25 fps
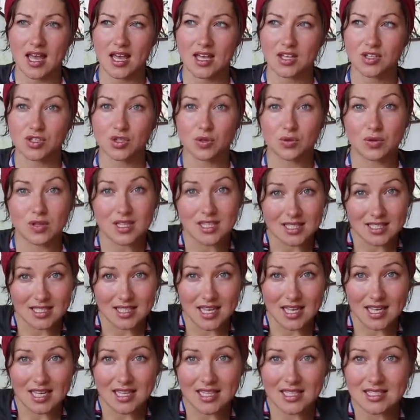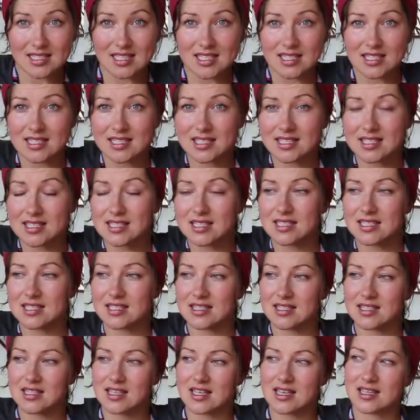So these things,
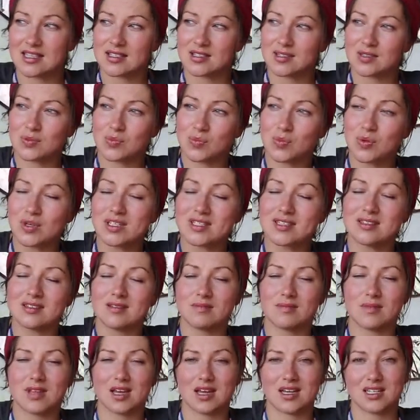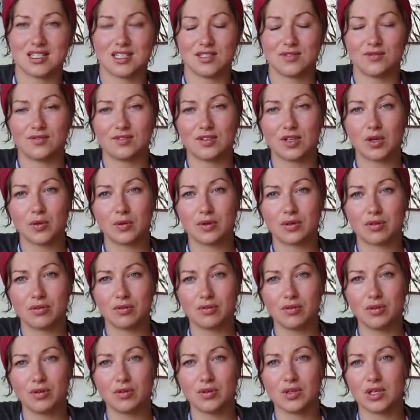this wisdom that is flowing
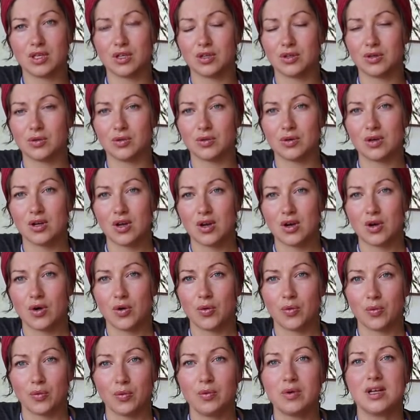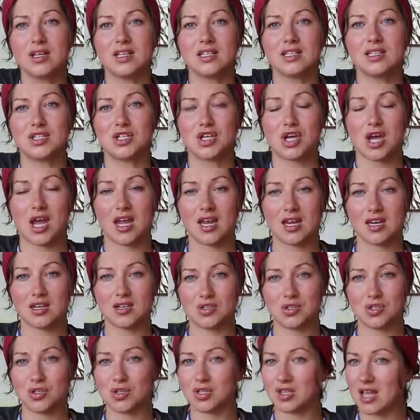through you will
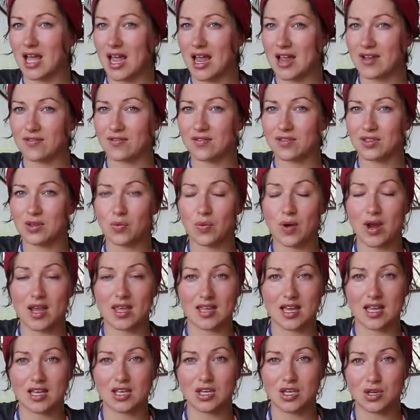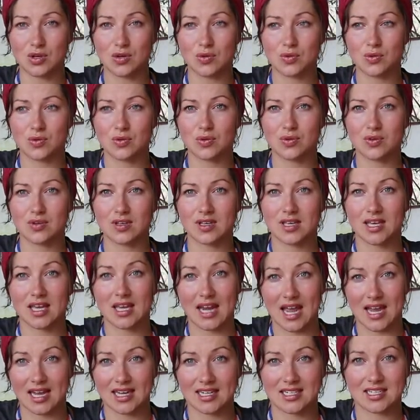change your life and the way that you
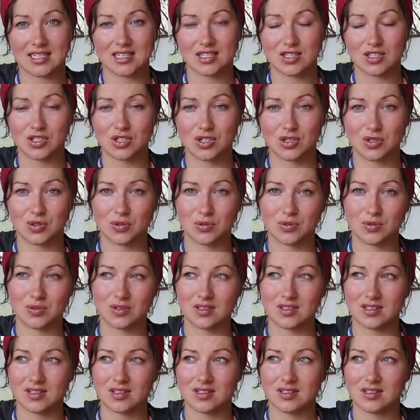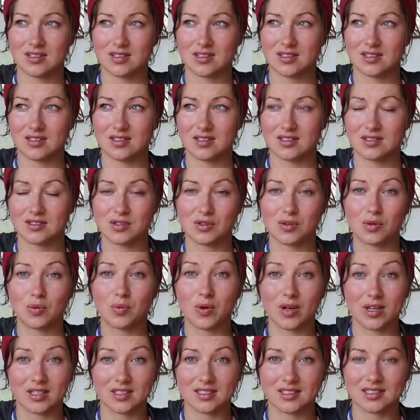connect to the
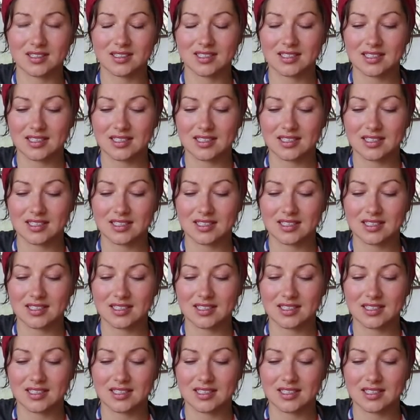world.